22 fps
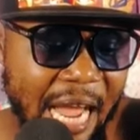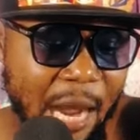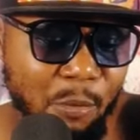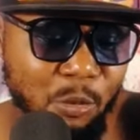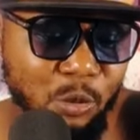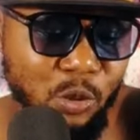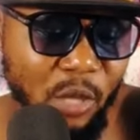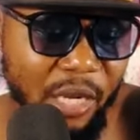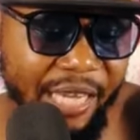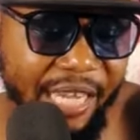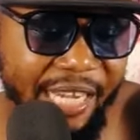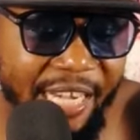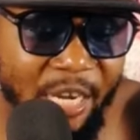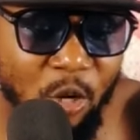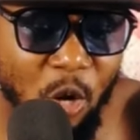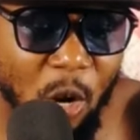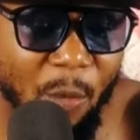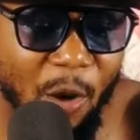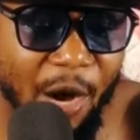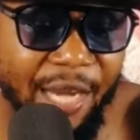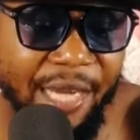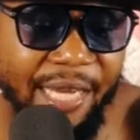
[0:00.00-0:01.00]
was saying, come
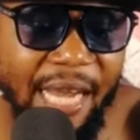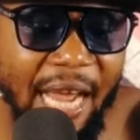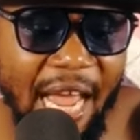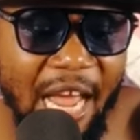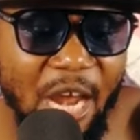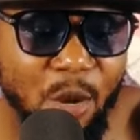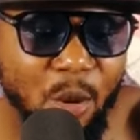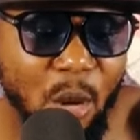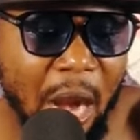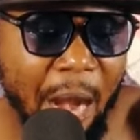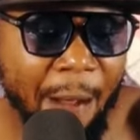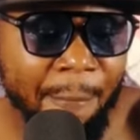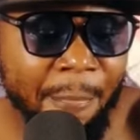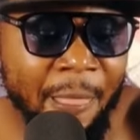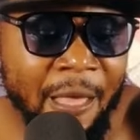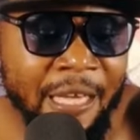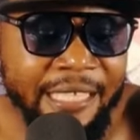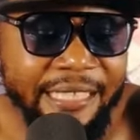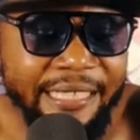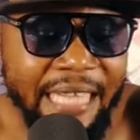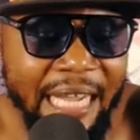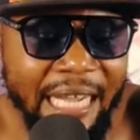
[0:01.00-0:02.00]
on, now, Enra,
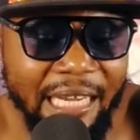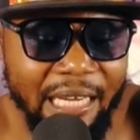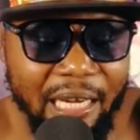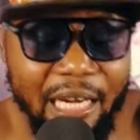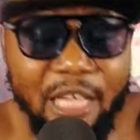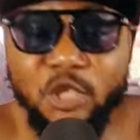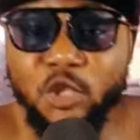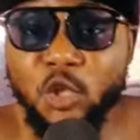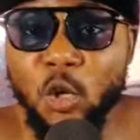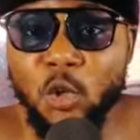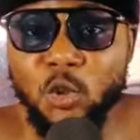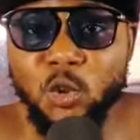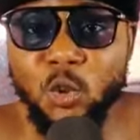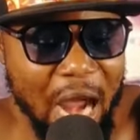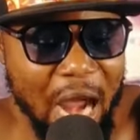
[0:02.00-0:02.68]
now, Ella shows you,